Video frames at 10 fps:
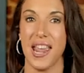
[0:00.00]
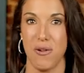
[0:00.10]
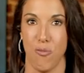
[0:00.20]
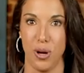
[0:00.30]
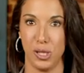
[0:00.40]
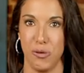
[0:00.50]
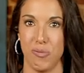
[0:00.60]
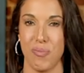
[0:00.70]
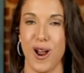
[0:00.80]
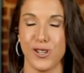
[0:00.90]
in one
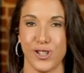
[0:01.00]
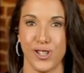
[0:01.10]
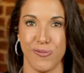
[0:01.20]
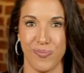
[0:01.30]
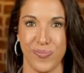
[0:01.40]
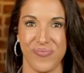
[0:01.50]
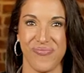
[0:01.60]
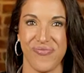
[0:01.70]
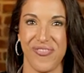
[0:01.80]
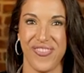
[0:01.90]
toothbrush.
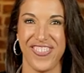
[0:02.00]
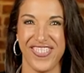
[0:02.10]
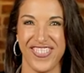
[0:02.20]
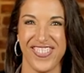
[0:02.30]
All right, I